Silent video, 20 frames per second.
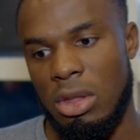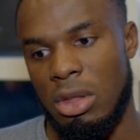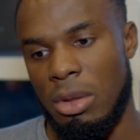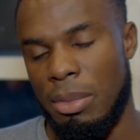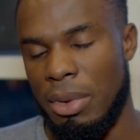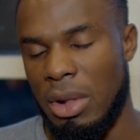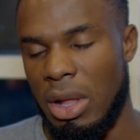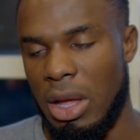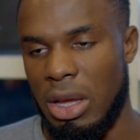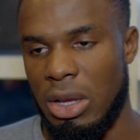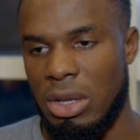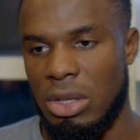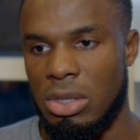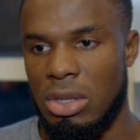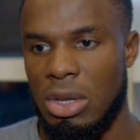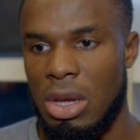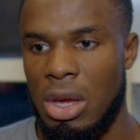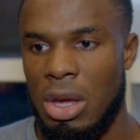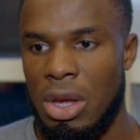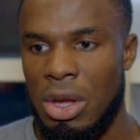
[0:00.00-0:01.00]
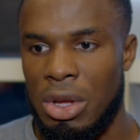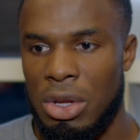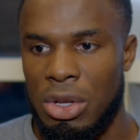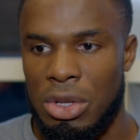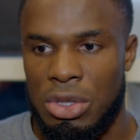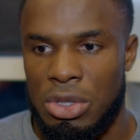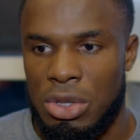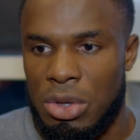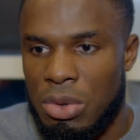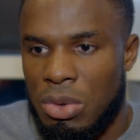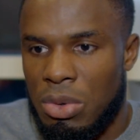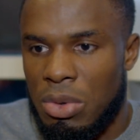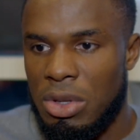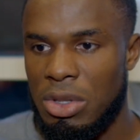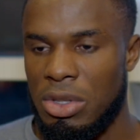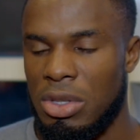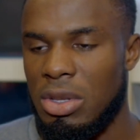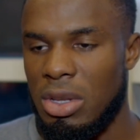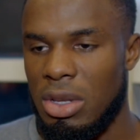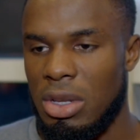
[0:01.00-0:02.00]
the players. So
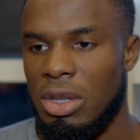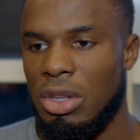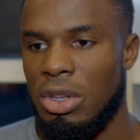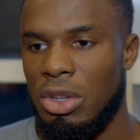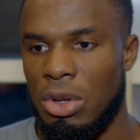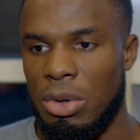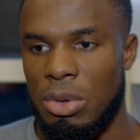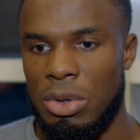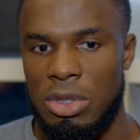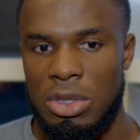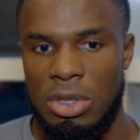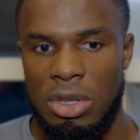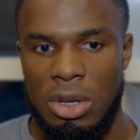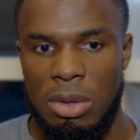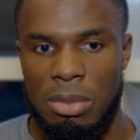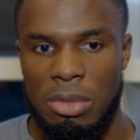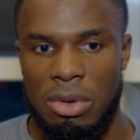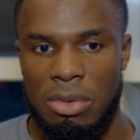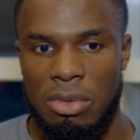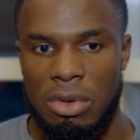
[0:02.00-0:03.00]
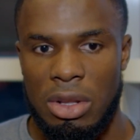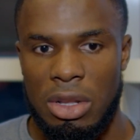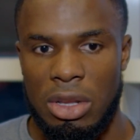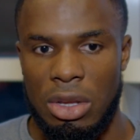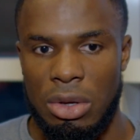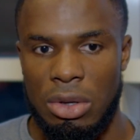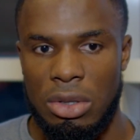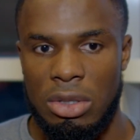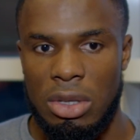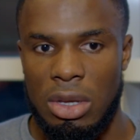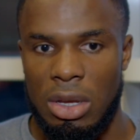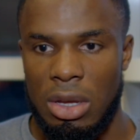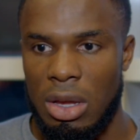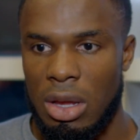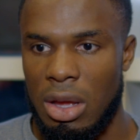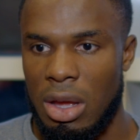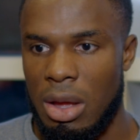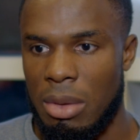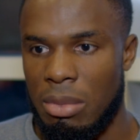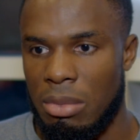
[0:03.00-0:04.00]
it's, you know, it's going to be really good.
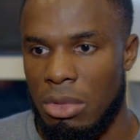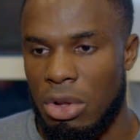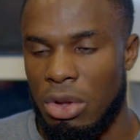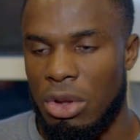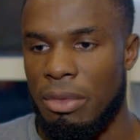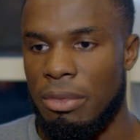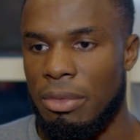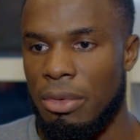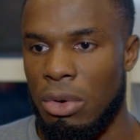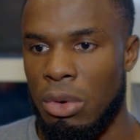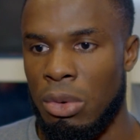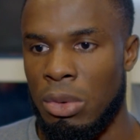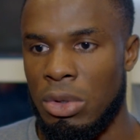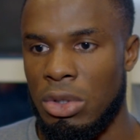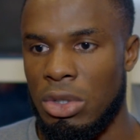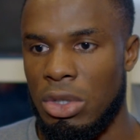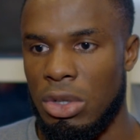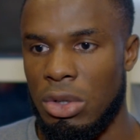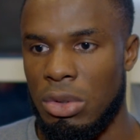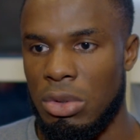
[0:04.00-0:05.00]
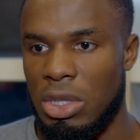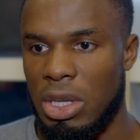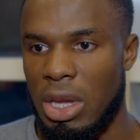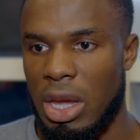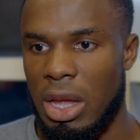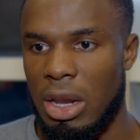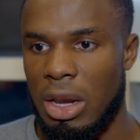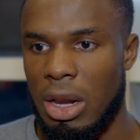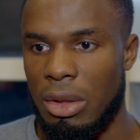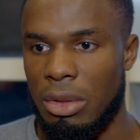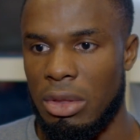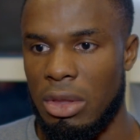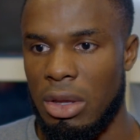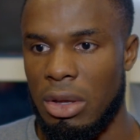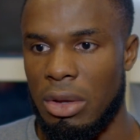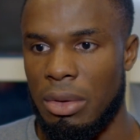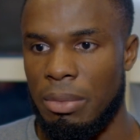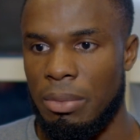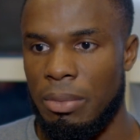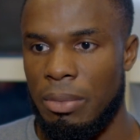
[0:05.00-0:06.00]
I'm looking forward, you know, to getting out
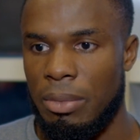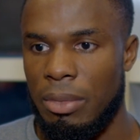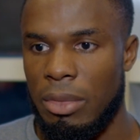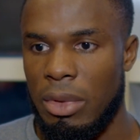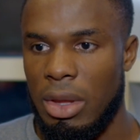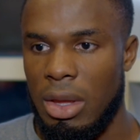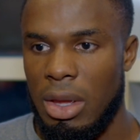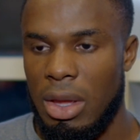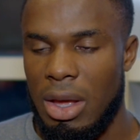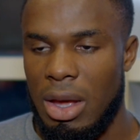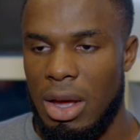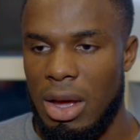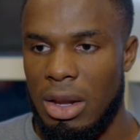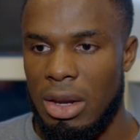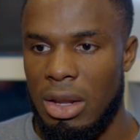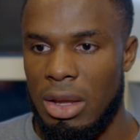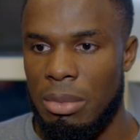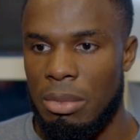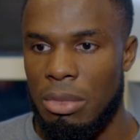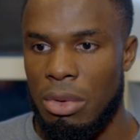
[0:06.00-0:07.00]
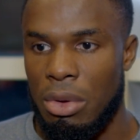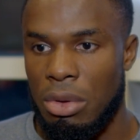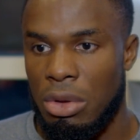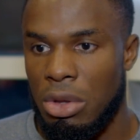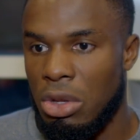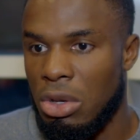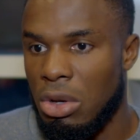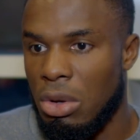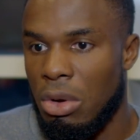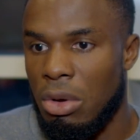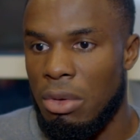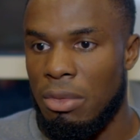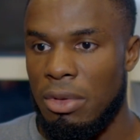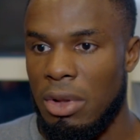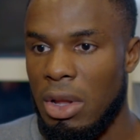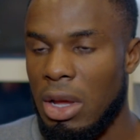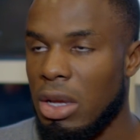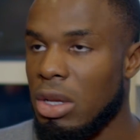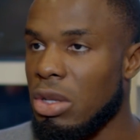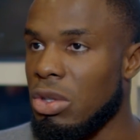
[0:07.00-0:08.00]
there. And, you know,
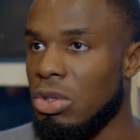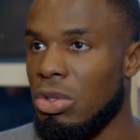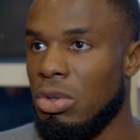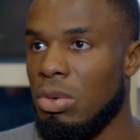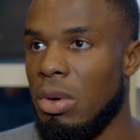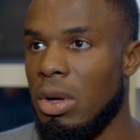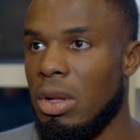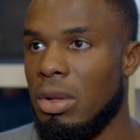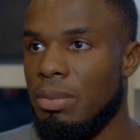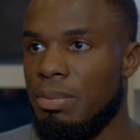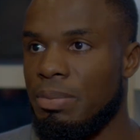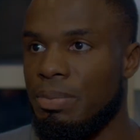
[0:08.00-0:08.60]
hopefully I can do